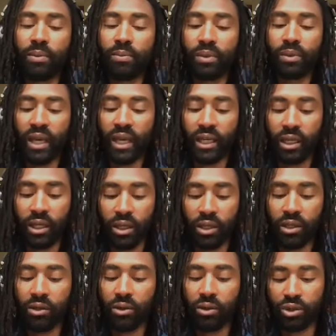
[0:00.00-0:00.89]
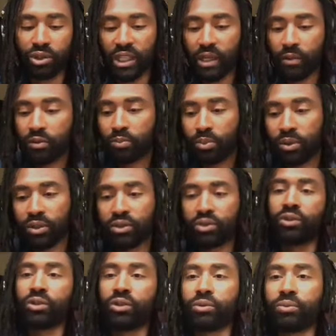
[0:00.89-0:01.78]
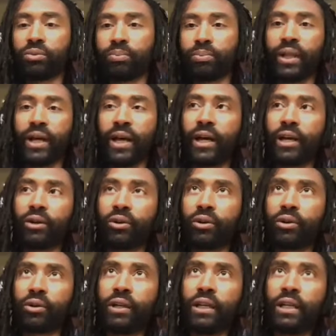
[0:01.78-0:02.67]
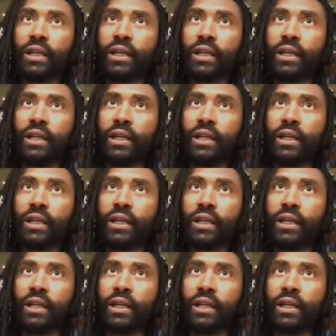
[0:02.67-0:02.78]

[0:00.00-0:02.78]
like cook or chef's personal blog or